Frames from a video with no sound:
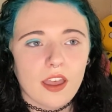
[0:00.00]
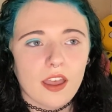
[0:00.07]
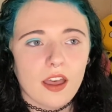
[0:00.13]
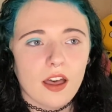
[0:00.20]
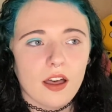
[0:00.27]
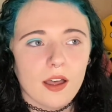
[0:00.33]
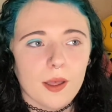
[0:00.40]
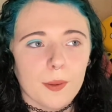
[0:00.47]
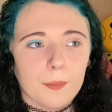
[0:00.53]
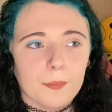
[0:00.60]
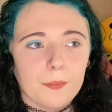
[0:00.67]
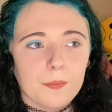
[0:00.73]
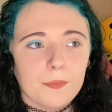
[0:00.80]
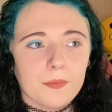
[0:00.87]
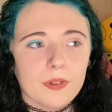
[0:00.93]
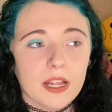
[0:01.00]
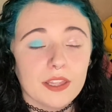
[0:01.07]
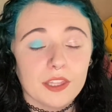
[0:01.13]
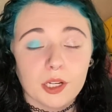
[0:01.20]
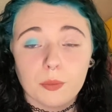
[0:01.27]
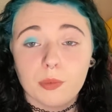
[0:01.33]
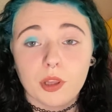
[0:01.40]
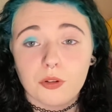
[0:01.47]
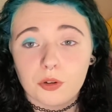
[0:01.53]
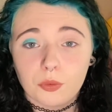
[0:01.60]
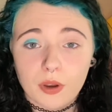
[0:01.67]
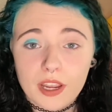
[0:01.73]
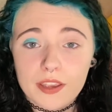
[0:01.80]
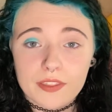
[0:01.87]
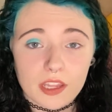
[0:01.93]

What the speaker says: and they're blown away